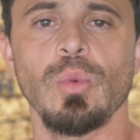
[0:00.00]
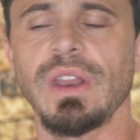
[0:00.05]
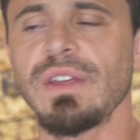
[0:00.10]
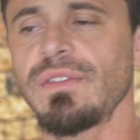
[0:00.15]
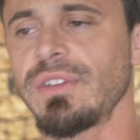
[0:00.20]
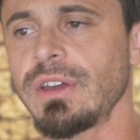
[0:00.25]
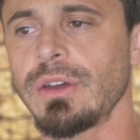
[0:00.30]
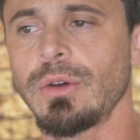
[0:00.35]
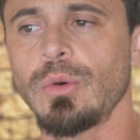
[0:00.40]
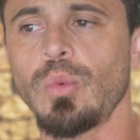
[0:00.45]

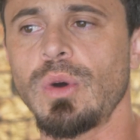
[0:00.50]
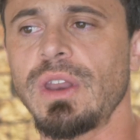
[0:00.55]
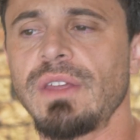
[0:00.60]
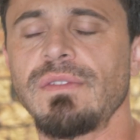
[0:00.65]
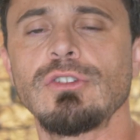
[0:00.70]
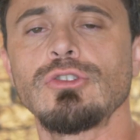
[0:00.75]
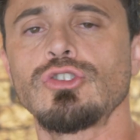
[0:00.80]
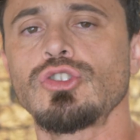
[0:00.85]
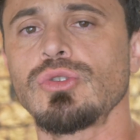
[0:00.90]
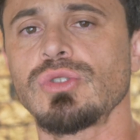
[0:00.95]

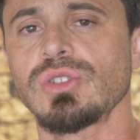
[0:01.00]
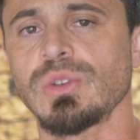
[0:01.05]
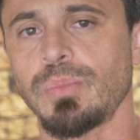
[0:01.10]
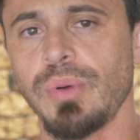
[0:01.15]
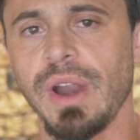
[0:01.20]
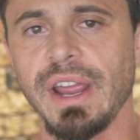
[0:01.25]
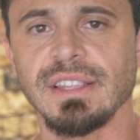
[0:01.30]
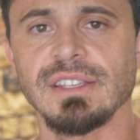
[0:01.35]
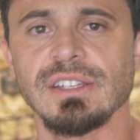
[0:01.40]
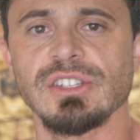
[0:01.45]
Whatever you choose to
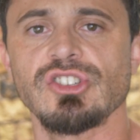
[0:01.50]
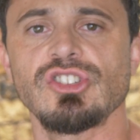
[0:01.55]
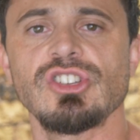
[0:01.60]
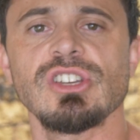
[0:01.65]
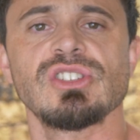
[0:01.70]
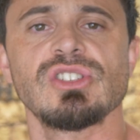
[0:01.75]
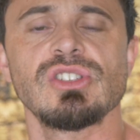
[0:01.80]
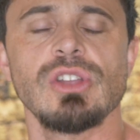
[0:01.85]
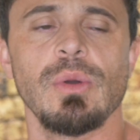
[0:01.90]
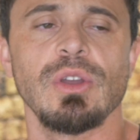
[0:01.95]
practice,
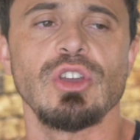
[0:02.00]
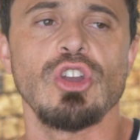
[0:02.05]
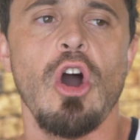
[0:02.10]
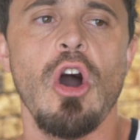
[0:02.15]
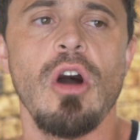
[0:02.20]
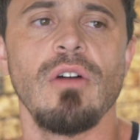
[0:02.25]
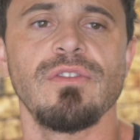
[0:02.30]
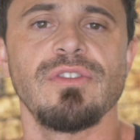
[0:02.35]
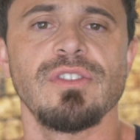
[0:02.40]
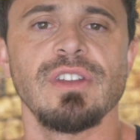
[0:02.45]
just knowing
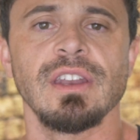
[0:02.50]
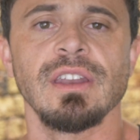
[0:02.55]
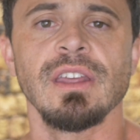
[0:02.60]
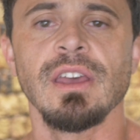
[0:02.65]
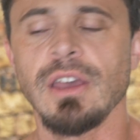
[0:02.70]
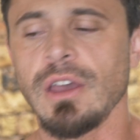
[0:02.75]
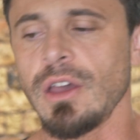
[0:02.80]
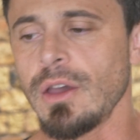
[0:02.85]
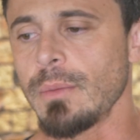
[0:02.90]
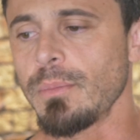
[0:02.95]
confident
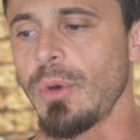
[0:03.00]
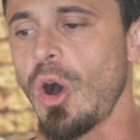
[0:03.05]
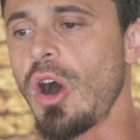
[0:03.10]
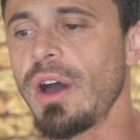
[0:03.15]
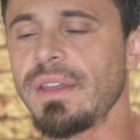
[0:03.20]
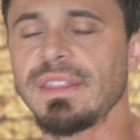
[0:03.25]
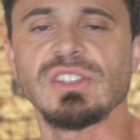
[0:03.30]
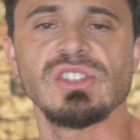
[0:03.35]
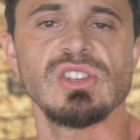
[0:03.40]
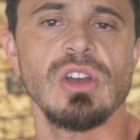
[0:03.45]

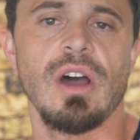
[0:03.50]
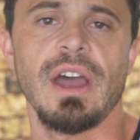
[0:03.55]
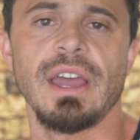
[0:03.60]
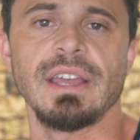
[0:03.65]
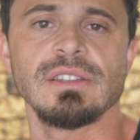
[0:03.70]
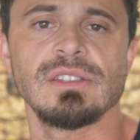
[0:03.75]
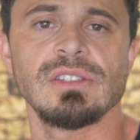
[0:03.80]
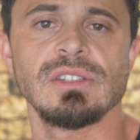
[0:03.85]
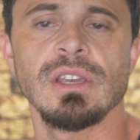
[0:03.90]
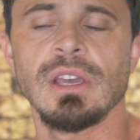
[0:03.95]
behind the
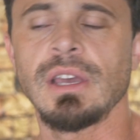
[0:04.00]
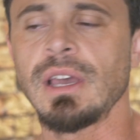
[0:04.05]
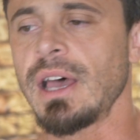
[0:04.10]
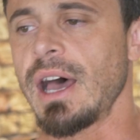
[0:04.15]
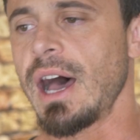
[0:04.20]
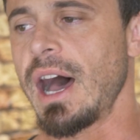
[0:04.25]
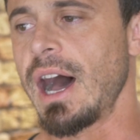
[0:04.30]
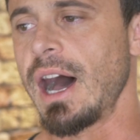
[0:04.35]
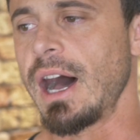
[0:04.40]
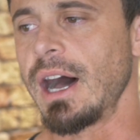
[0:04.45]
science,
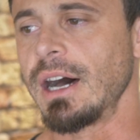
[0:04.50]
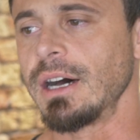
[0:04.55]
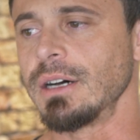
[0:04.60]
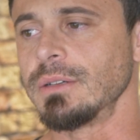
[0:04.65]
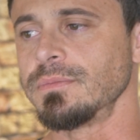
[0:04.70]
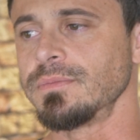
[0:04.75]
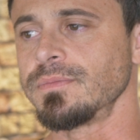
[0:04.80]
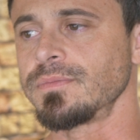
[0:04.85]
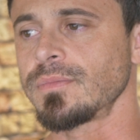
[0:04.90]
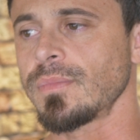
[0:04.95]

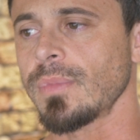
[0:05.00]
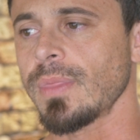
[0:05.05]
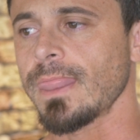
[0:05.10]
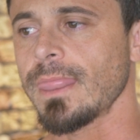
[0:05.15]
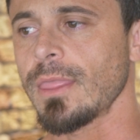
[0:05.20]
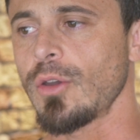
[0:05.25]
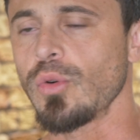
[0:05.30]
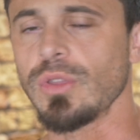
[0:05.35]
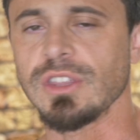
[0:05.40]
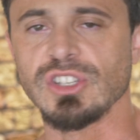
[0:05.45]

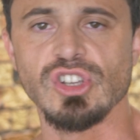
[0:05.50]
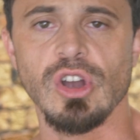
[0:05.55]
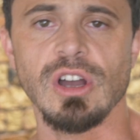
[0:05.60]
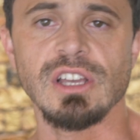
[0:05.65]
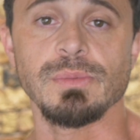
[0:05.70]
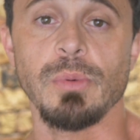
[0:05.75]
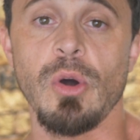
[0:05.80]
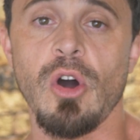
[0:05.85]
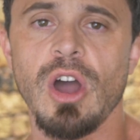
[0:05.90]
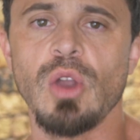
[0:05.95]
or the
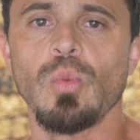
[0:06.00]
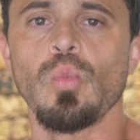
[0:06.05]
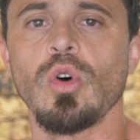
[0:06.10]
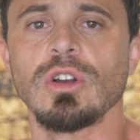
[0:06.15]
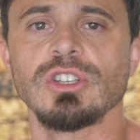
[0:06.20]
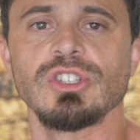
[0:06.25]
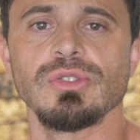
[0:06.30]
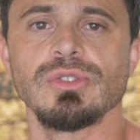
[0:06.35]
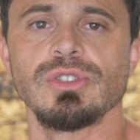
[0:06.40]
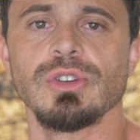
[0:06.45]
science behind
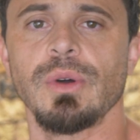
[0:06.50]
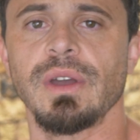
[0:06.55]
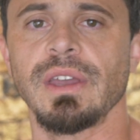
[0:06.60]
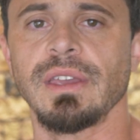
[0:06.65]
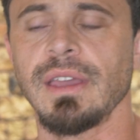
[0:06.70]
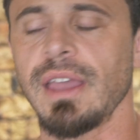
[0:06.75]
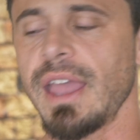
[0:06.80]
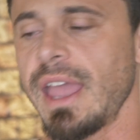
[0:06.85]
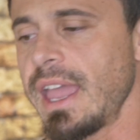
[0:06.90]
what you're doing.